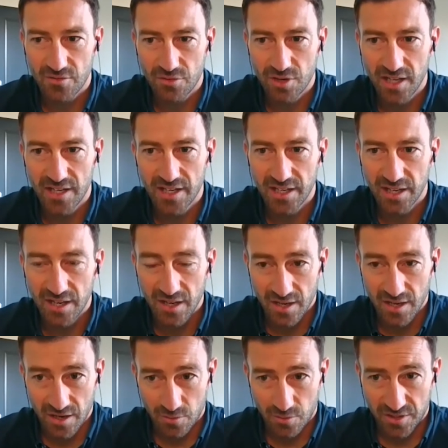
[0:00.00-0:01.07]
really
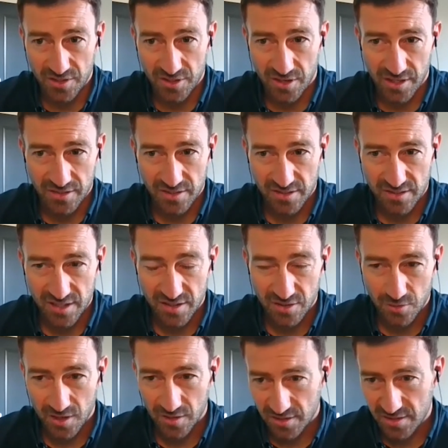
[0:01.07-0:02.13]
we're starting to see, the
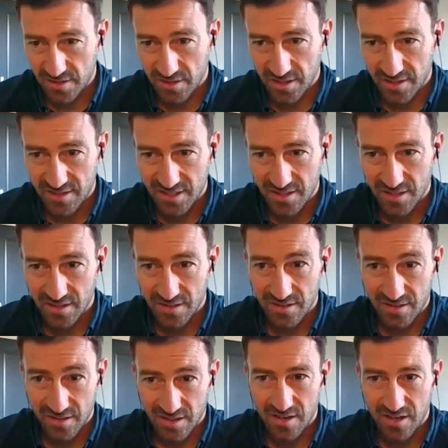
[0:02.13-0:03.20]
world is starting to see that
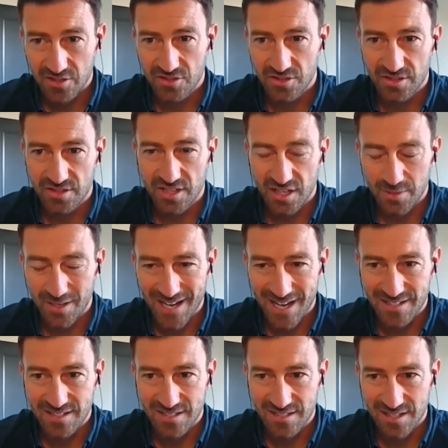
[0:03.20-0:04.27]
hydrogen is going to be
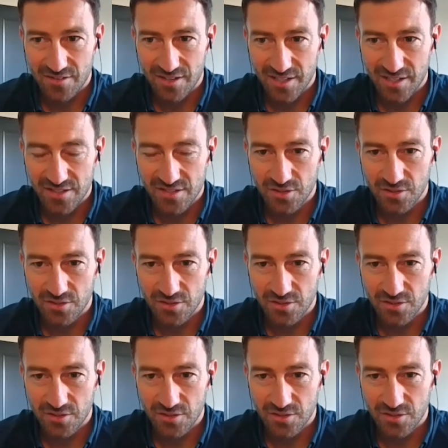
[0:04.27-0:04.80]
necessary